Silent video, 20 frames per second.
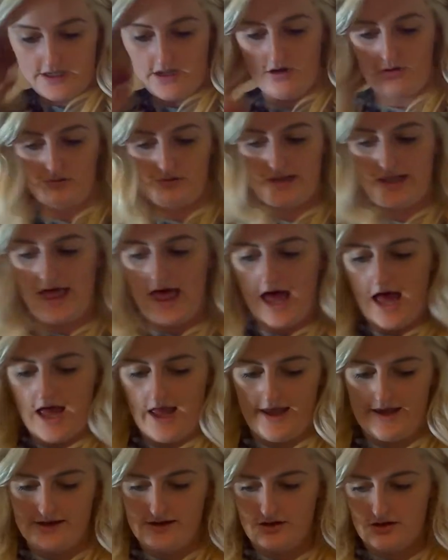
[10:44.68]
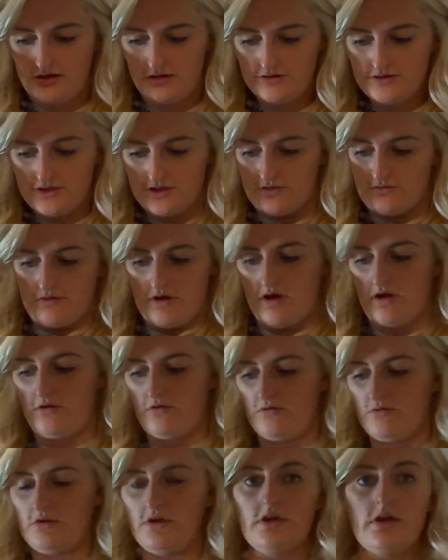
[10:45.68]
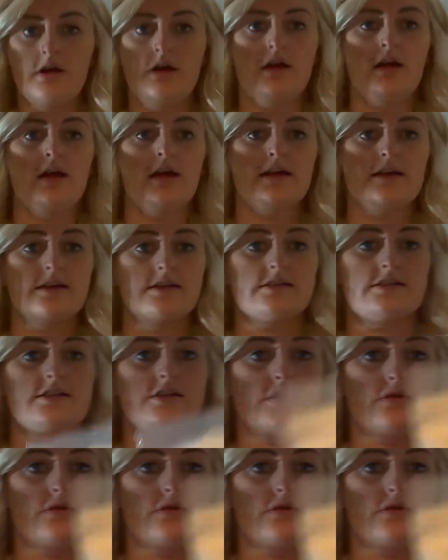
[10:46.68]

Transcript: so lye, also known as